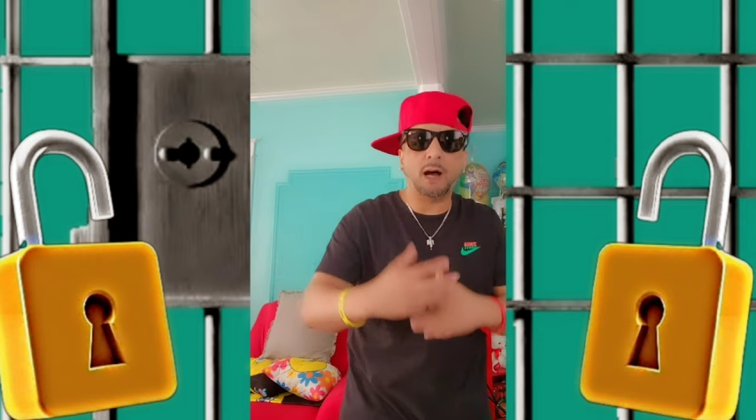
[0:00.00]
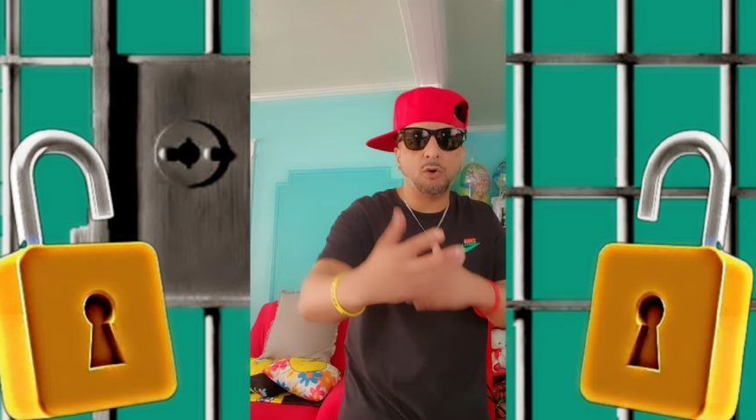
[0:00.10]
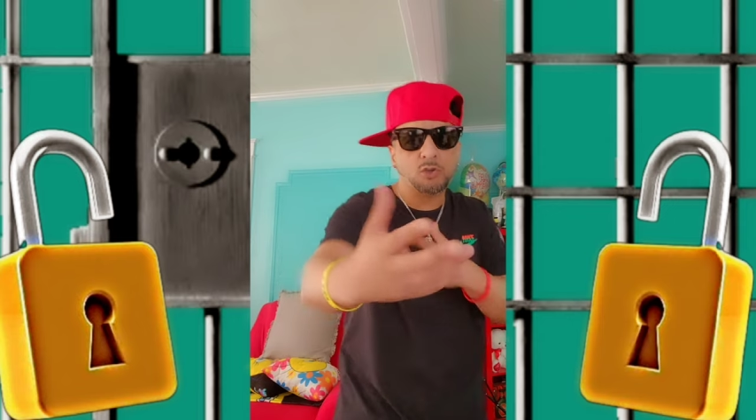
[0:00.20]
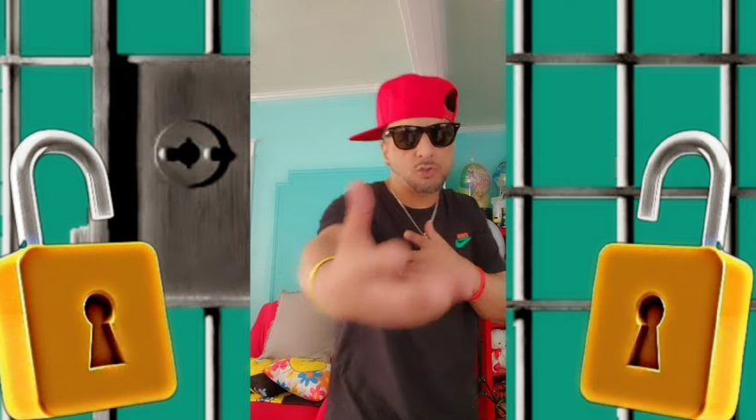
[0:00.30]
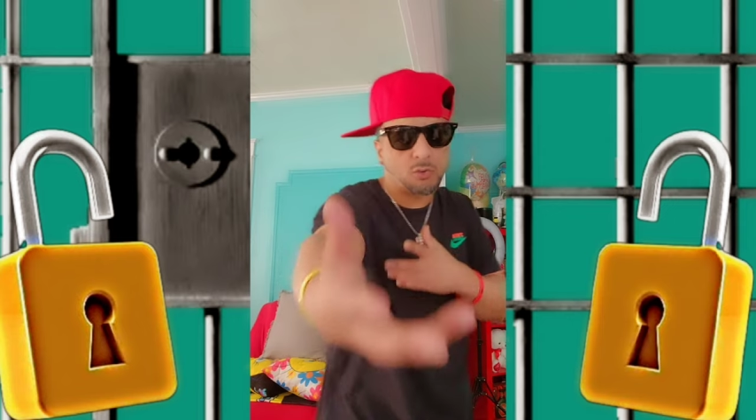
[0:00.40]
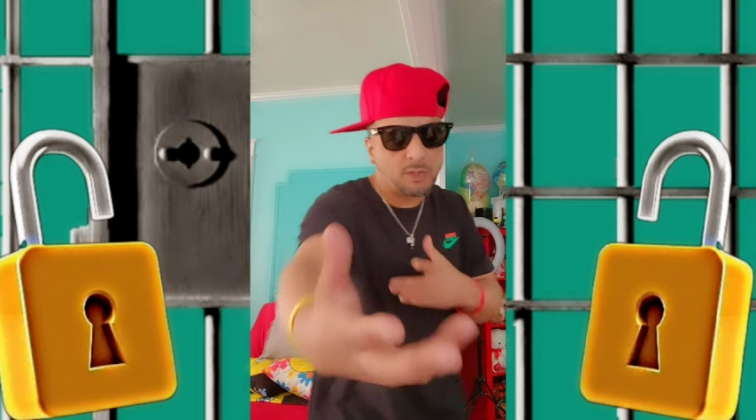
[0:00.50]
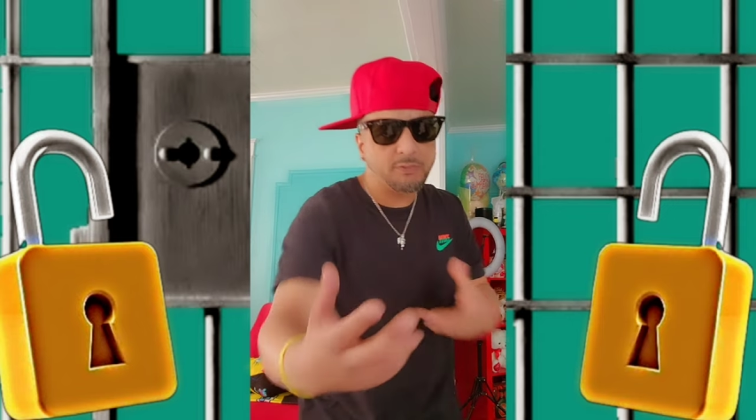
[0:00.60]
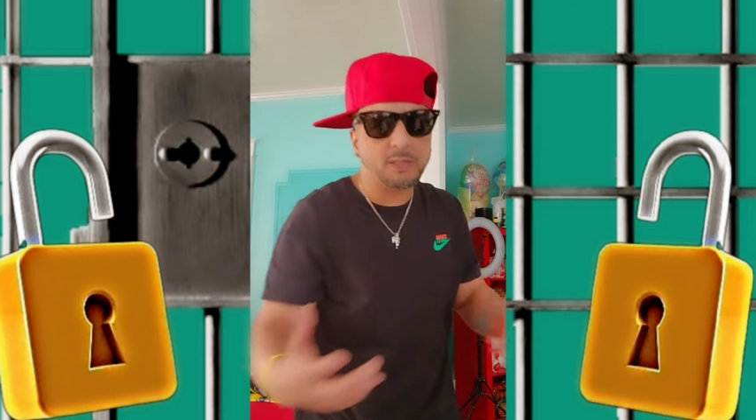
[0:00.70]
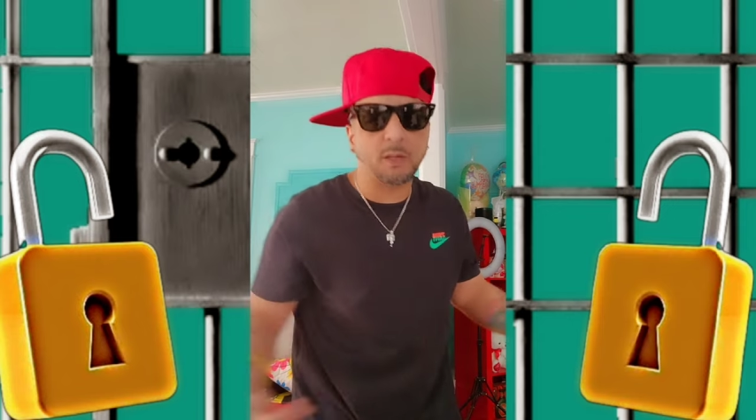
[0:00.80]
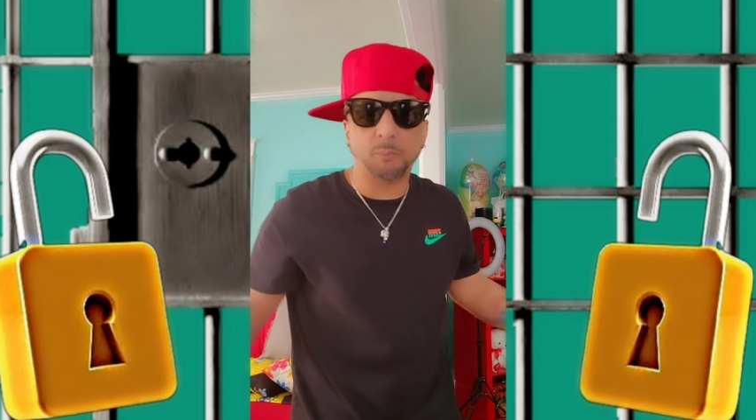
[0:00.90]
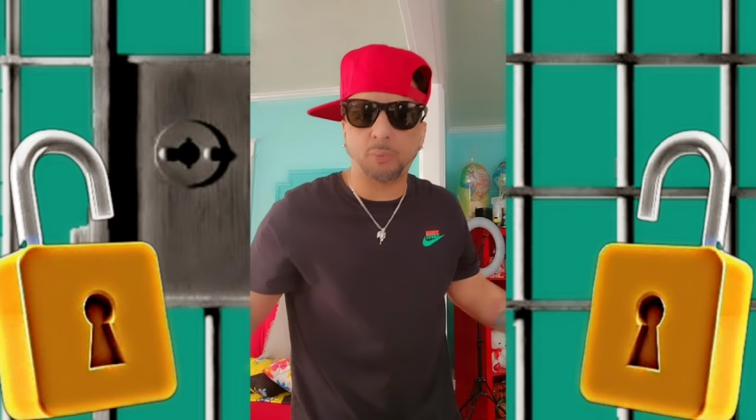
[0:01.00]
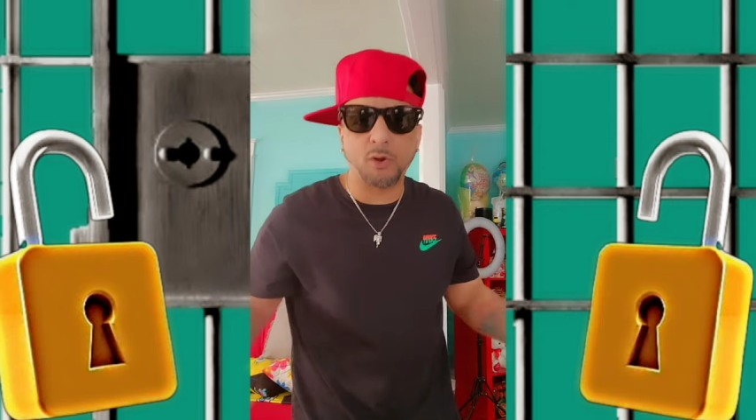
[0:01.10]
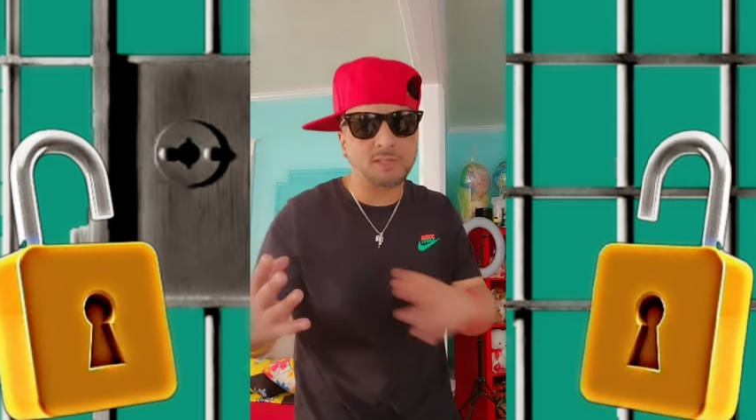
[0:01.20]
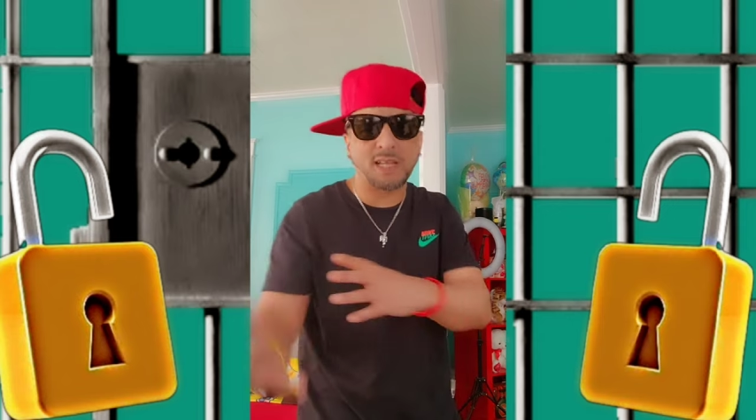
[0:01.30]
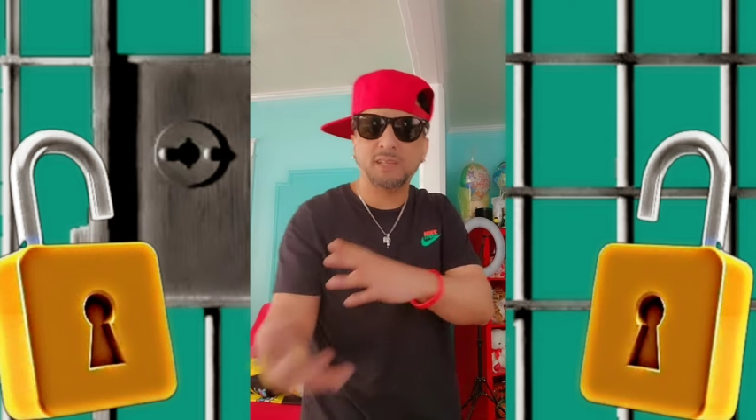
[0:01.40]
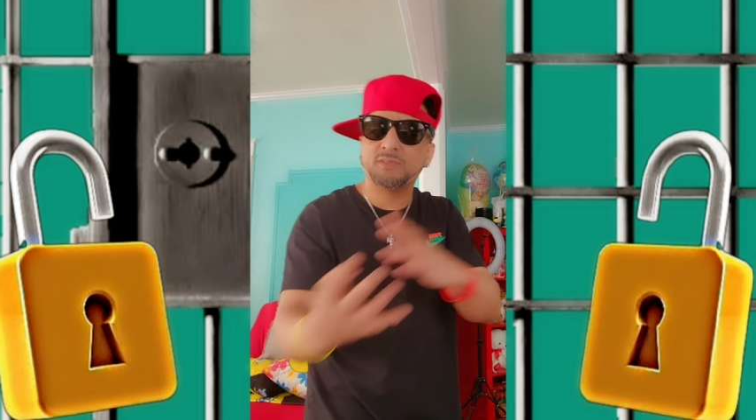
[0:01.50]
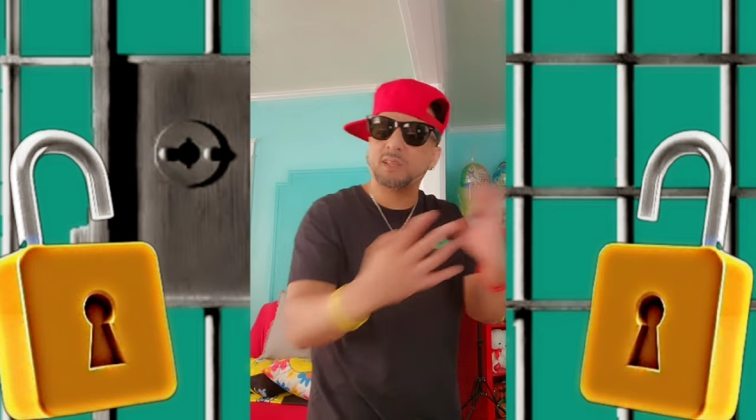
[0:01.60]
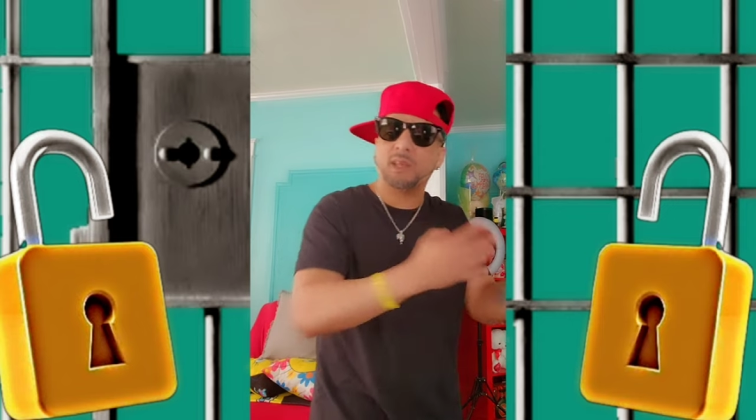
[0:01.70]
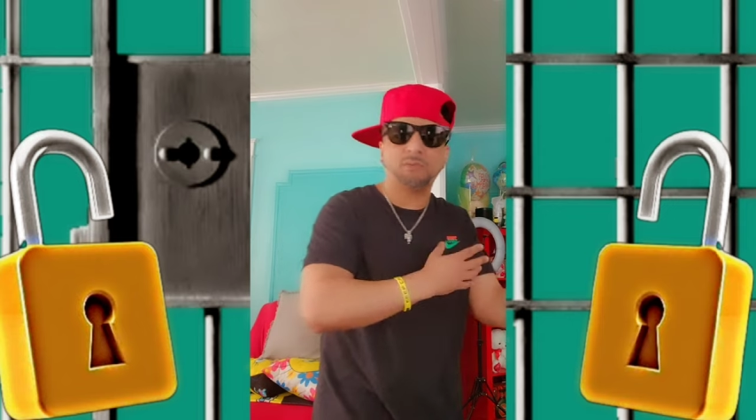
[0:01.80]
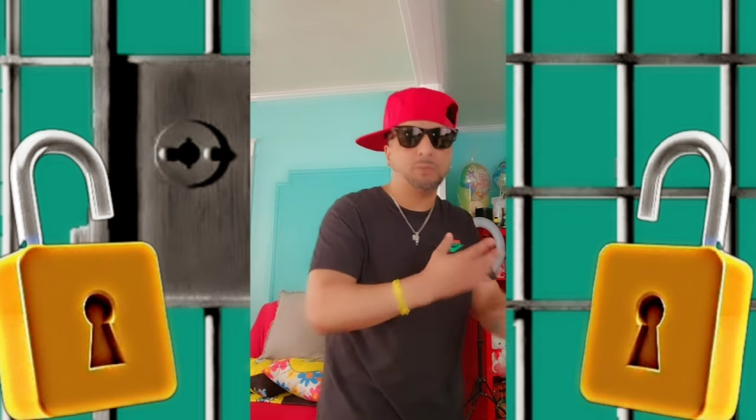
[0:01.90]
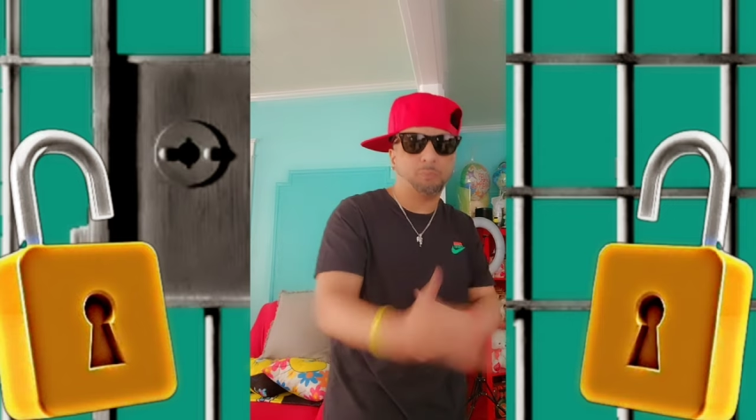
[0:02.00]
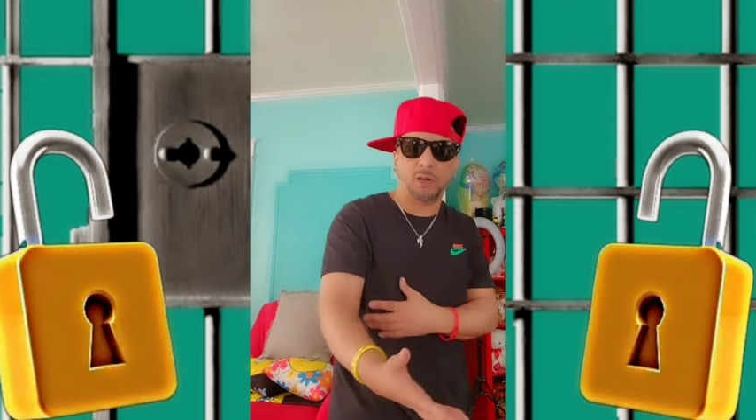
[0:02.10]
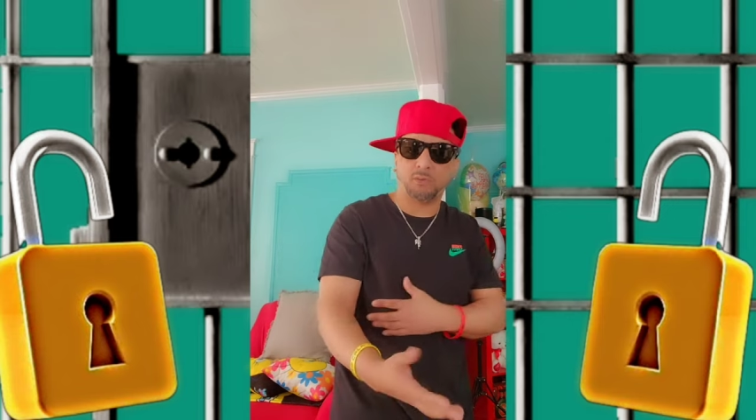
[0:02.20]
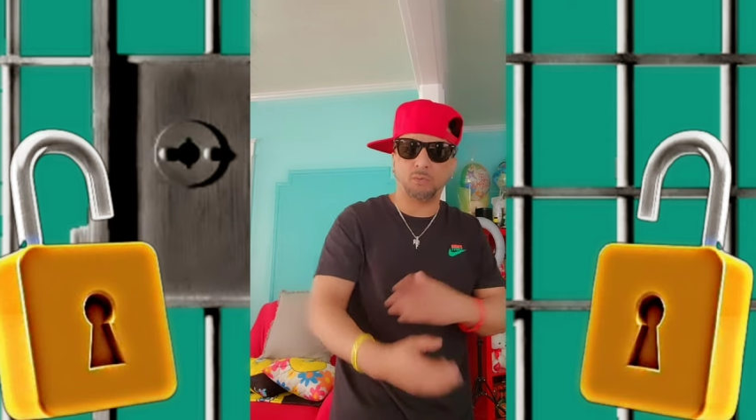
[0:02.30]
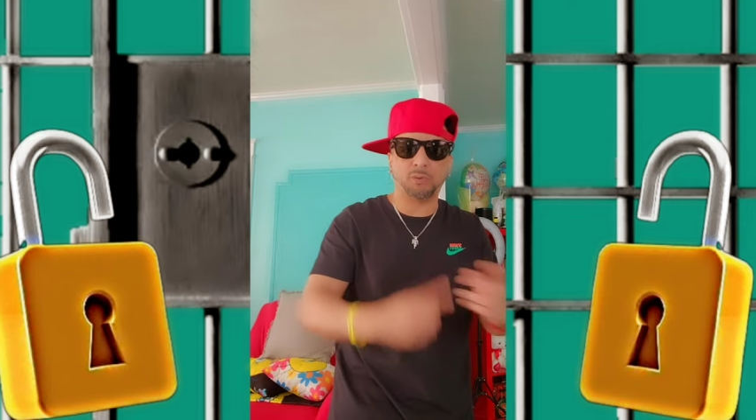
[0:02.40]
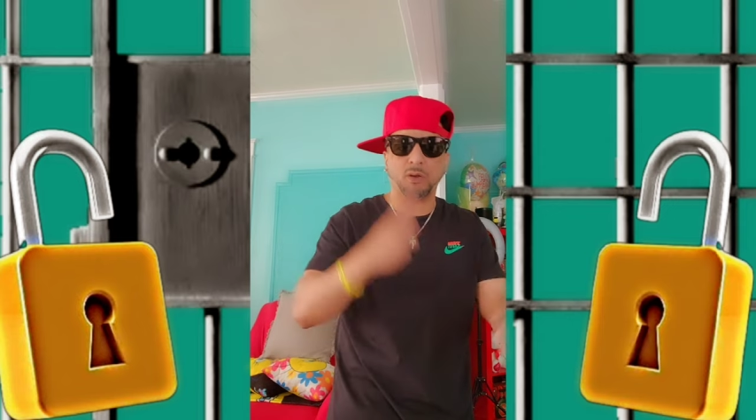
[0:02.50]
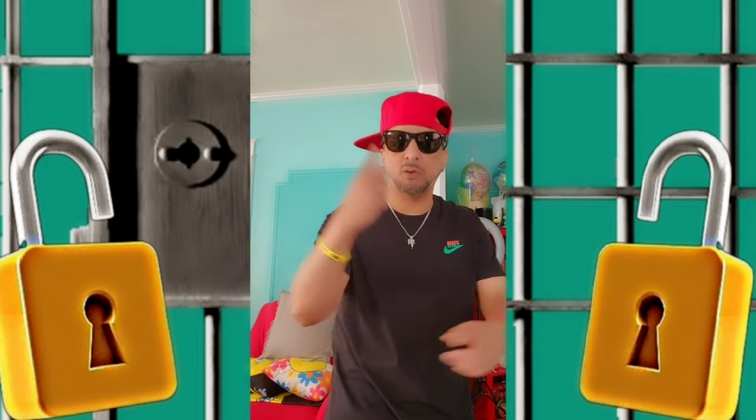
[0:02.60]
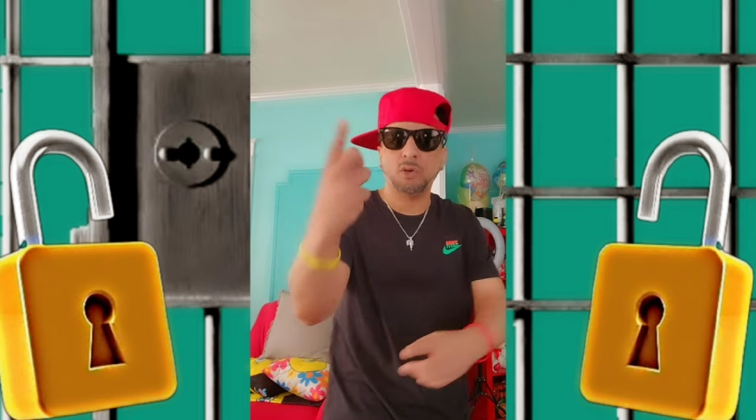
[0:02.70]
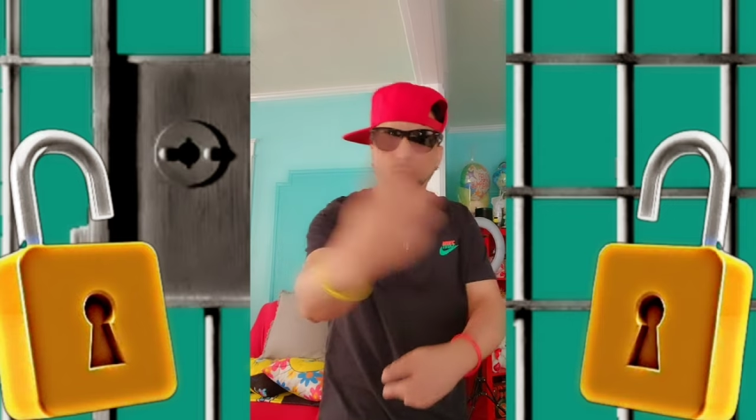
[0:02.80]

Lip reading: I also lived in the Bronx. I lived in every borough, bro.